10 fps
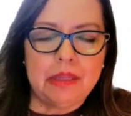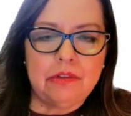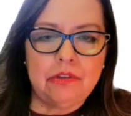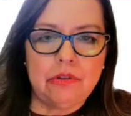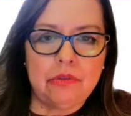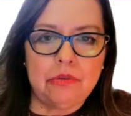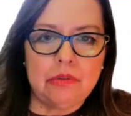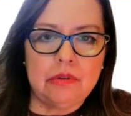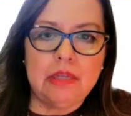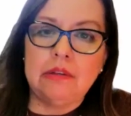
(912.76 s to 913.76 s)
to
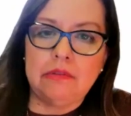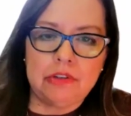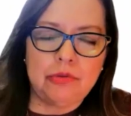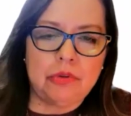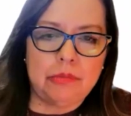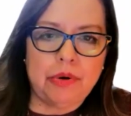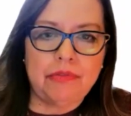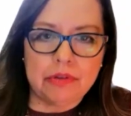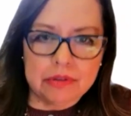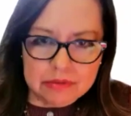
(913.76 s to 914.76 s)
individual
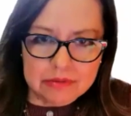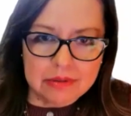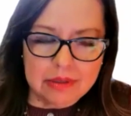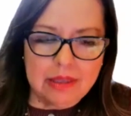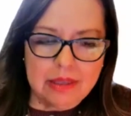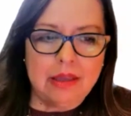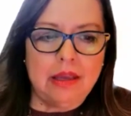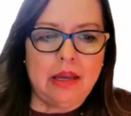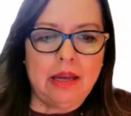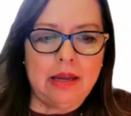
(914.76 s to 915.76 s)
preference.
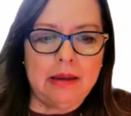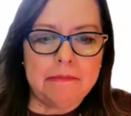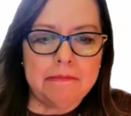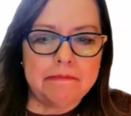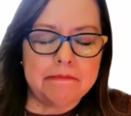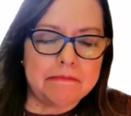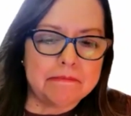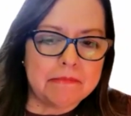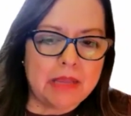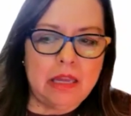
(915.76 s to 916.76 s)
Um,
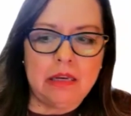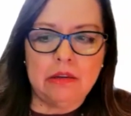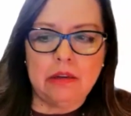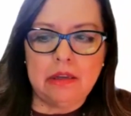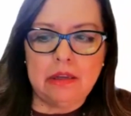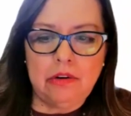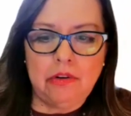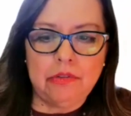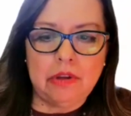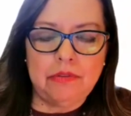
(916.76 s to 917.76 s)
and,
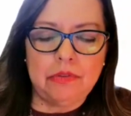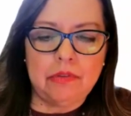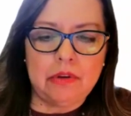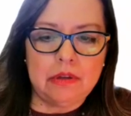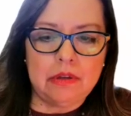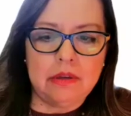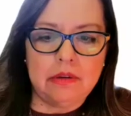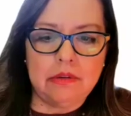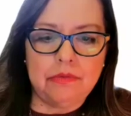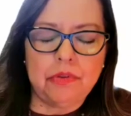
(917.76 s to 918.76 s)
if
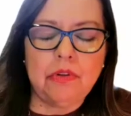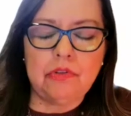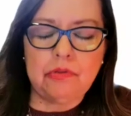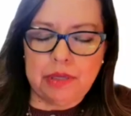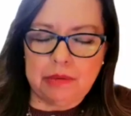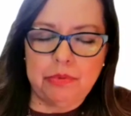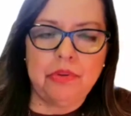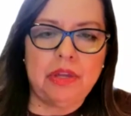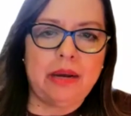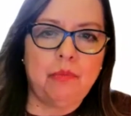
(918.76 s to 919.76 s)
for those people
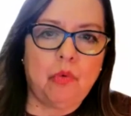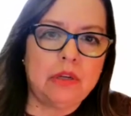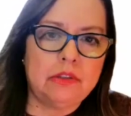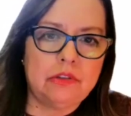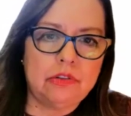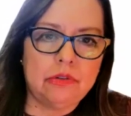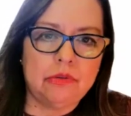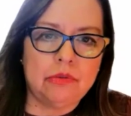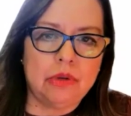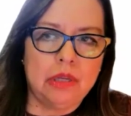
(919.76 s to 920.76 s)
that want
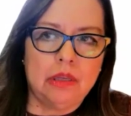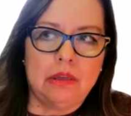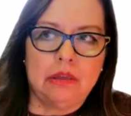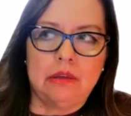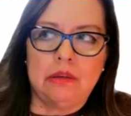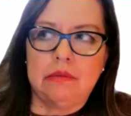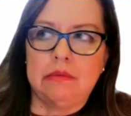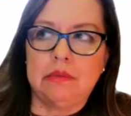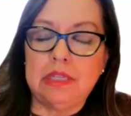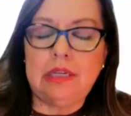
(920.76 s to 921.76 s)
to
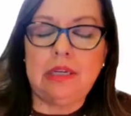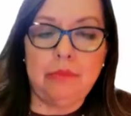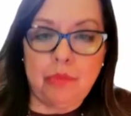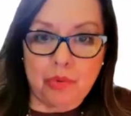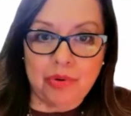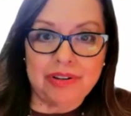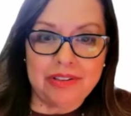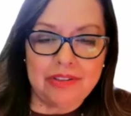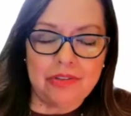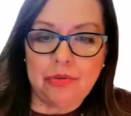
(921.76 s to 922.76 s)
lean in more
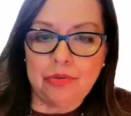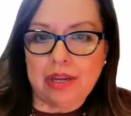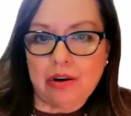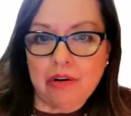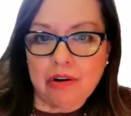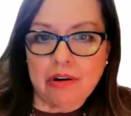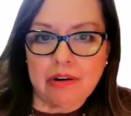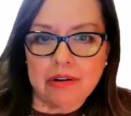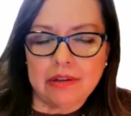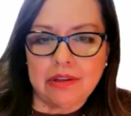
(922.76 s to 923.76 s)
to who they
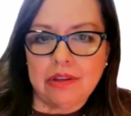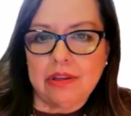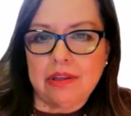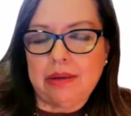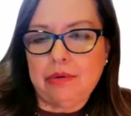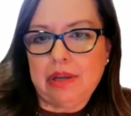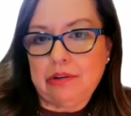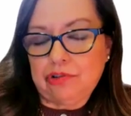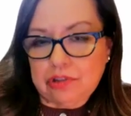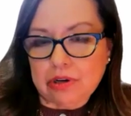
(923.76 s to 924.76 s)
are
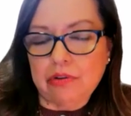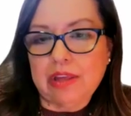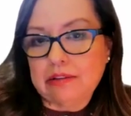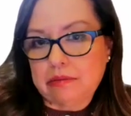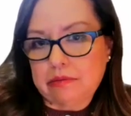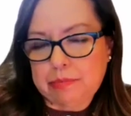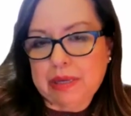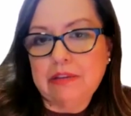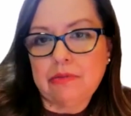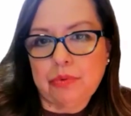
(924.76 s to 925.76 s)
and share that
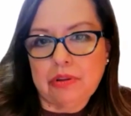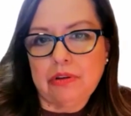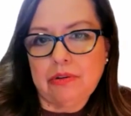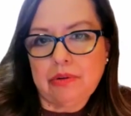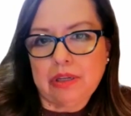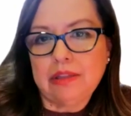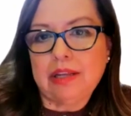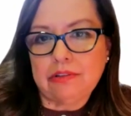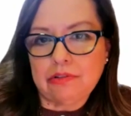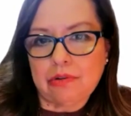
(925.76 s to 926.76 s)
space with you, I think
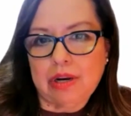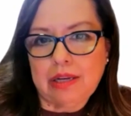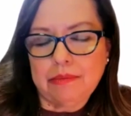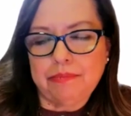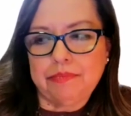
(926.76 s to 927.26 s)
that's great.